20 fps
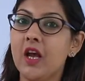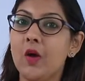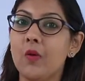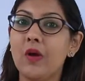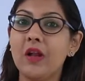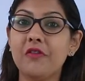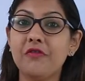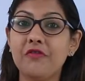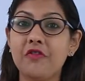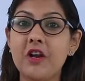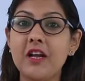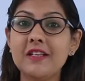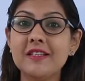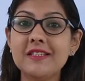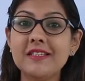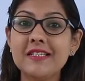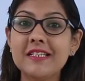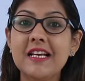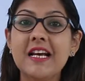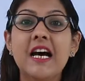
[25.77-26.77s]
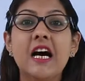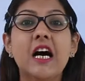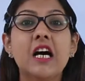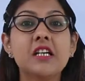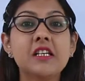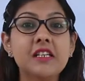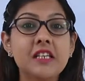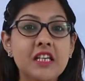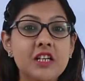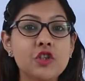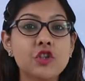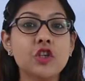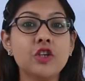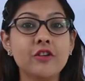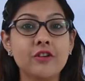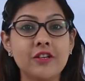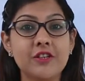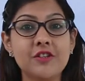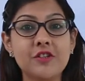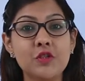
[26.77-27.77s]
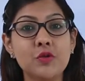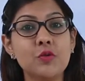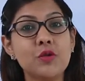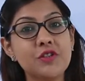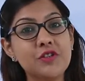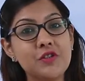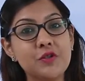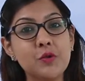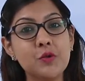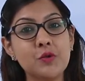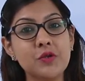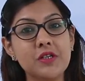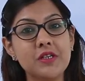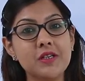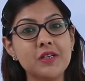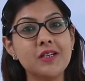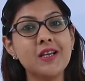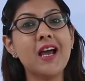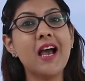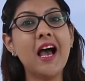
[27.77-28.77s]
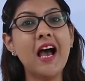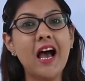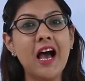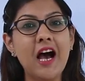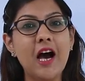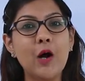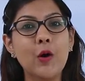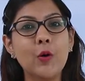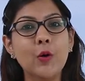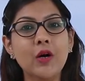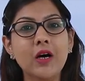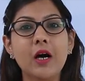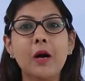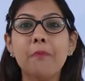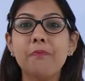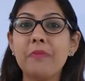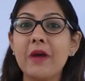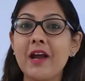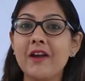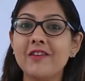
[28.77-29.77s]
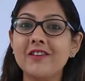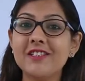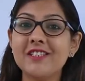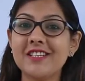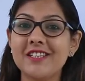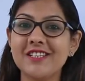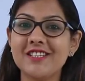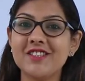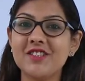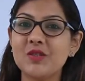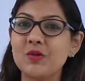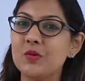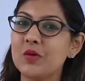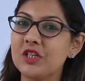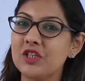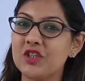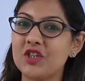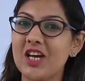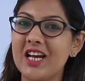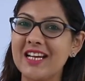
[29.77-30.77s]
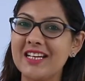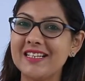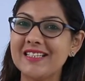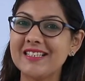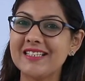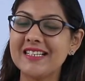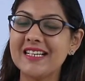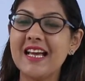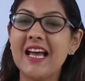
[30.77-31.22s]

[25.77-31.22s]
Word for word: Well friends, a teacher is to a student how a parent is to a child